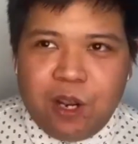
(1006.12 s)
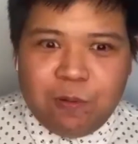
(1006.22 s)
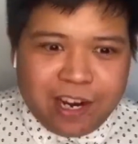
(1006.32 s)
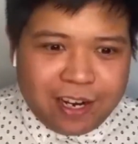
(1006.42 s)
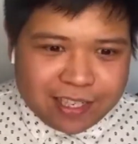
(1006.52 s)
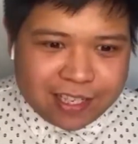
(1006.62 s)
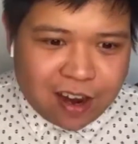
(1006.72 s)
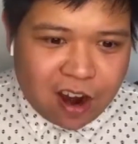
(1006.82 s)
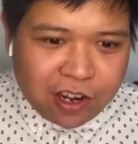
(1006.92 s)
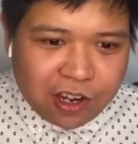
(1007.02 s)
we were in a
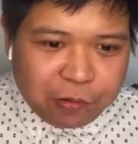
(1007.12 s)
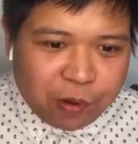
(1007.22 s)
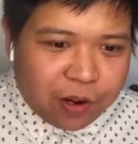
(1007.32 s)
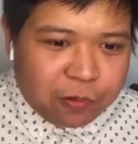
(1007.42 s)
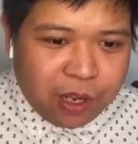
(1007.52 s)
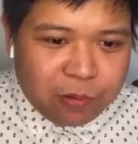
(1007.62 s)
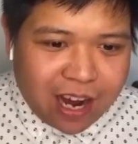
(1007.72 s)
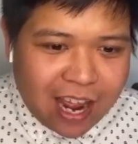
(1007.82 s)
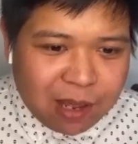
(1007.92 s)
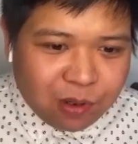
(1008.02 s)
scenario where we
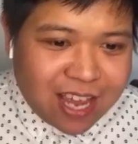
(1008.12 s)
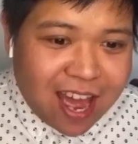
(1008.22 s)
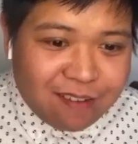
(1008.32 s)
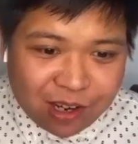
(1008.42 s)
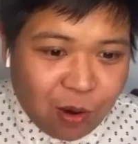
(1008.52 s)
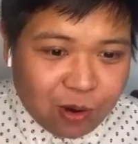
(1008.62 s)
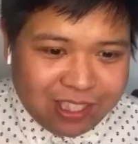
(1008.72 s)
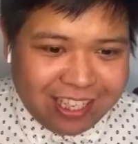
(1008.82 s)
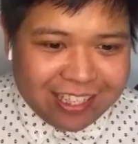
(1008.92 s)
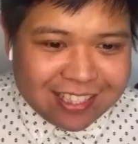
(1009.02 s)
were able to have an
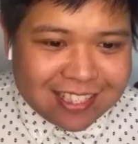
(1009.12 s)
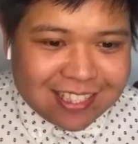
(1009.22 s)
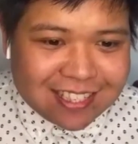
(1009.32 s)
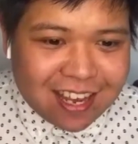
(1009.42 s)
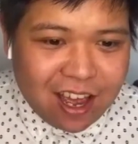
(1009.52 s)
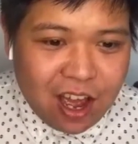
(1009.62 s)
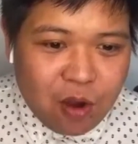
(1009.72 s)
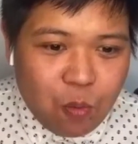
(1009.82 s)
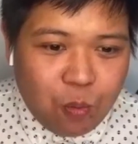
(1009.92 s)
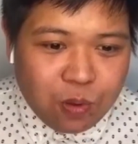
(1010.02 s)
audience,
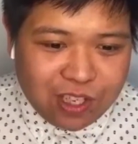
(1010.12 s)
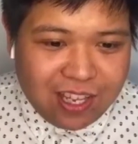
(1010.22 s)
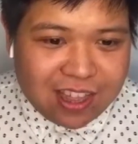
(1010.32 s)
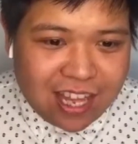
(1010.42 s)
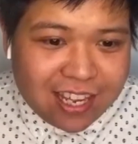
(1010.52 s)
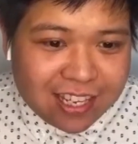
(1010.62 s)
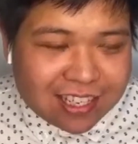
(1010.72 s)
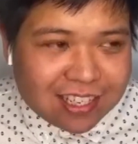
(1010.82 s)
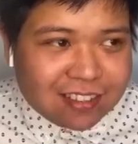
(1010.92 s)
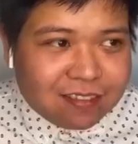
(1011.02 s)
do you
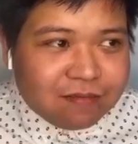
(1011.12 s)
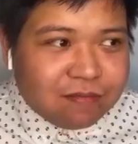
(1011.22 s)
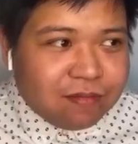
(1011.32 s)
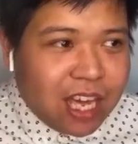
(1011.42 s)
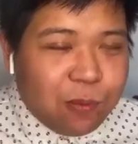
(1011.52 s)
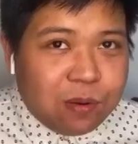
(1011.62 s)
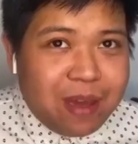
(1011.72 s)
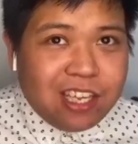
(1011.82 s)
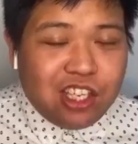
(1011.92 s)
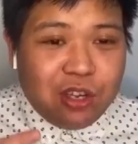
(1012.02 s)
think it would
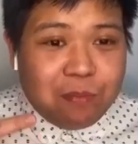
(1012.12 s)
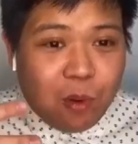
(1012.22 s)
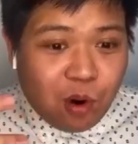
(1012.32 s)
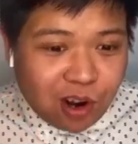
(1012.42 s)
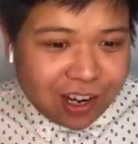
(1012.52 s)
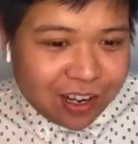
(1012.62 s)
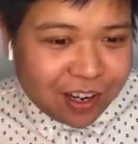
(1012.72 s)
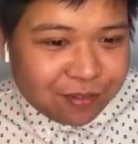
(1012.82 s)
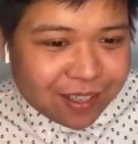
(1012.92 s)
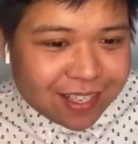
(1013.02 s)
make you more
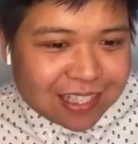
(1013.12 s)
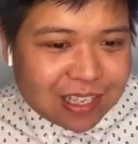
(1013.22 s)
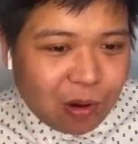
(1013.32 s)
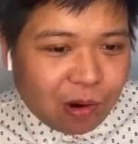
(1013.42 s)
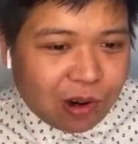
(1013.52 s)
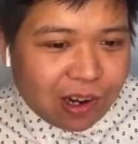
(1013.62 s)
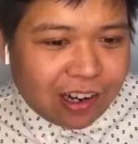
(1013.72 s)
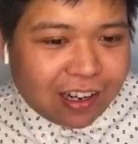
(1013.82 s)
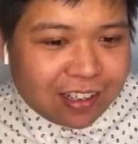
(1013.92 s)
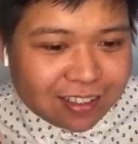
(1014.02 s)
nervous,
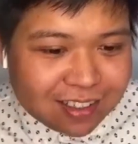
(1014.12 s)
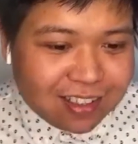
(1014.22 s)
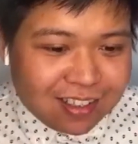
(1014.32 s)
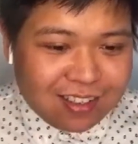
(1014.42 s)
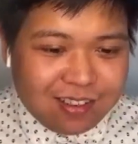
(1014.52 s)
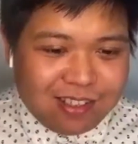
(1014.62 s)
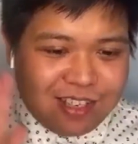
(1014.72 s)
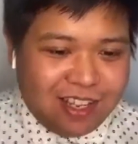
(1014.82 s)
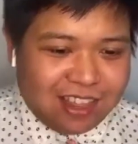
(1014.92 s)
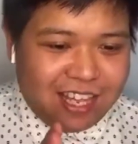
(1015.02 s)
or do
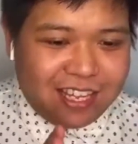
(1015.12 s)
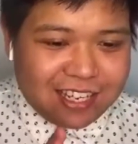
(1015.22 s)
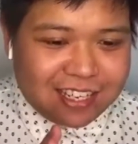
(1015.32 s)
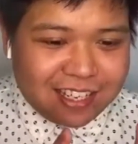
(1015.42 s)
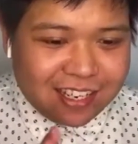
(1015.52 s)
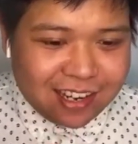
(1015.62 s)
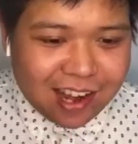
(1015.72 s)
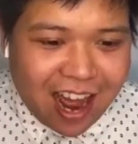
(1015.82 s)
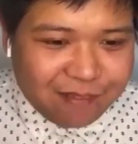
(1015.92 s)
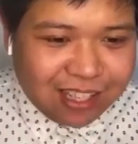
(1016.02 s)
you think
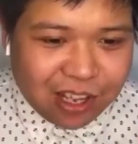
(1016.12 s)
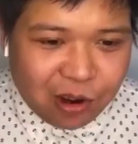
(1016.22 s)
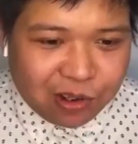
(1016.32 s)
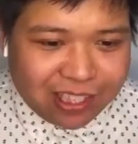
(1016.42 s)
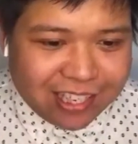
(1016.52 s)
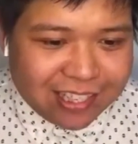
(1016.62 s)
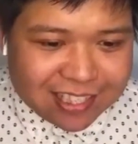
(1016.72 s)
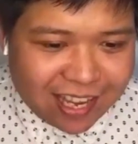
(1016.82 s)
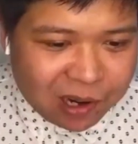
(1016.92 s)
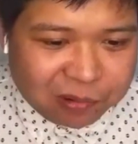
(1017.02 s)
not having the audience
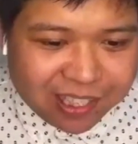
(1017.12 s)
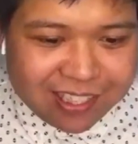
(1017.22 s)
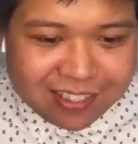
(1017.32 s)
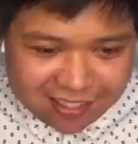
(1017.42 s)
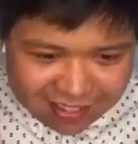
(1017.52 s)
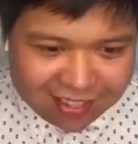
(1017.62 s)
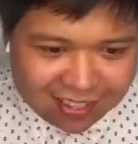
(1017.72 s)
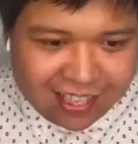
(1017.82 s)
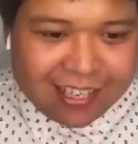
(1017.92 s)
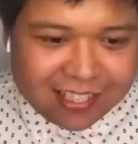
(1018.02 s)
there
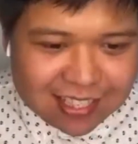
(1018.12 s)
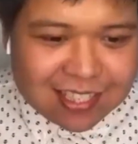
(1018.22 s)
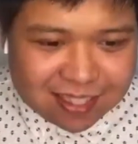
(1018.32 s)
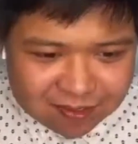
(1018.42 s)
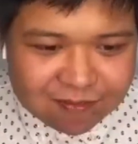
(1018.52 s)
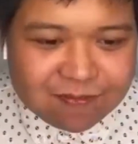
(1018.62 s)
is